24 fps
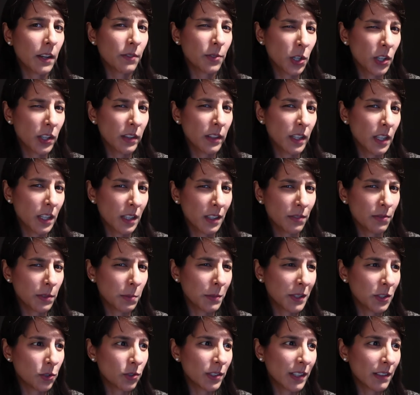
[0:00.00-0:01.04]
I've heard that you have to
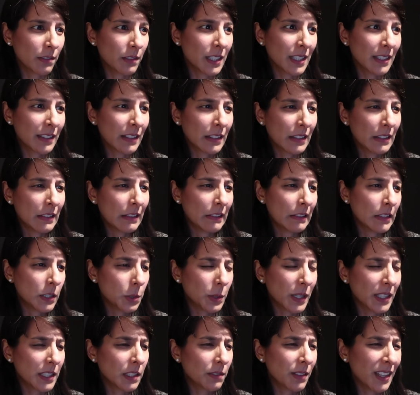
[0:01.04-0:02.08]
be traveling
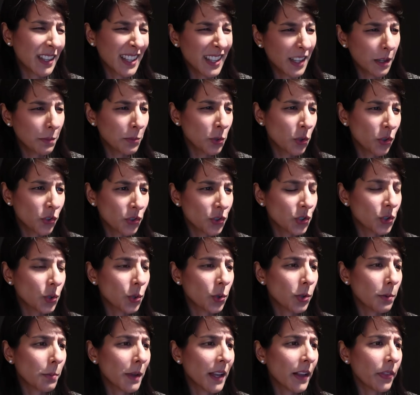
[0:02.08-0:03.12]
to activate that. I'm not
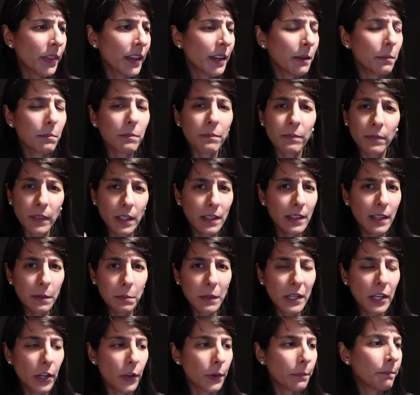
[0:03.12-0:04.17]
sure about that. Let
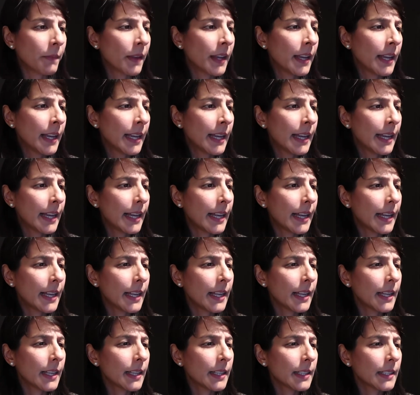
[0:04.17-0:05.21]
me know.
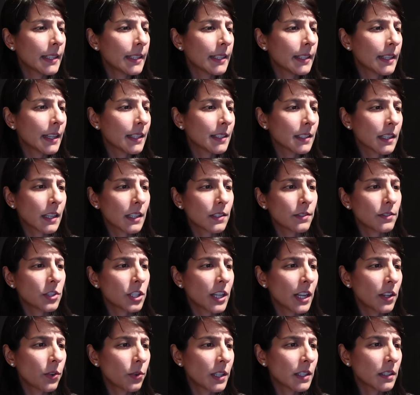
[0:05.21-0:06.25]
Uh, that's kind of
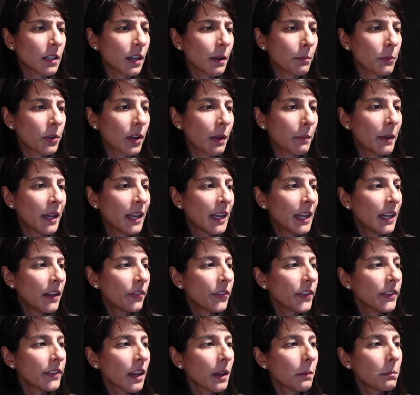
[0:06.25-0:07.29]
January type time.
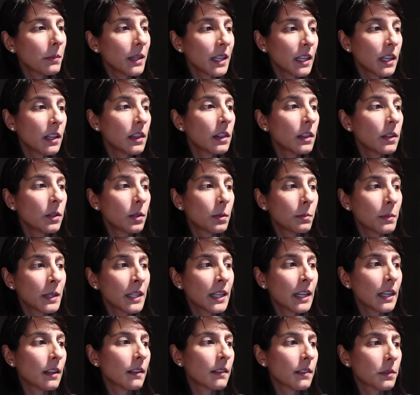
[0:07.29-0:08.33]
This can be
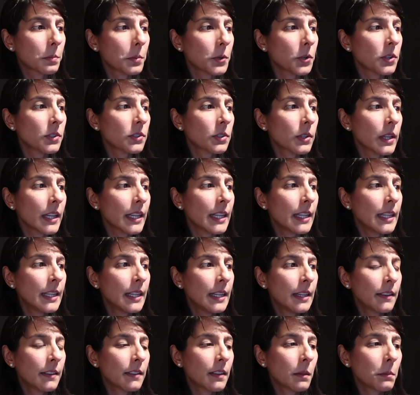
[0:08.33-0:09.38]
illuminating spiritually.
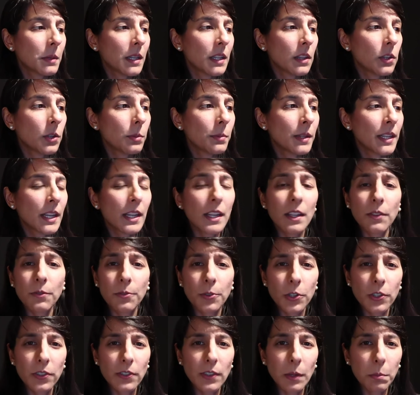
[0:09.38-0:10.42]
This can be illuminating
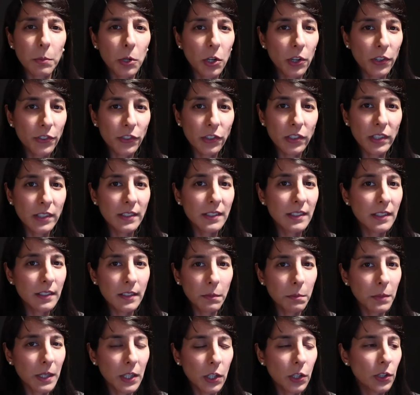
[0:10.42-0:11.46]
for your subconscious. This
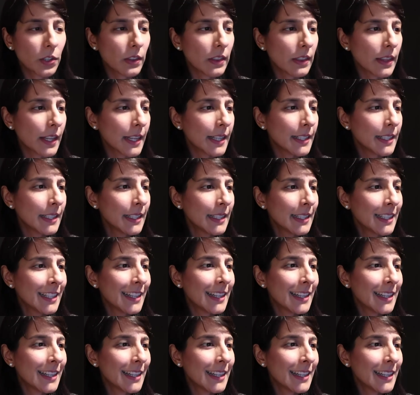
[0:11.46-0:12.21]
can be a good thing.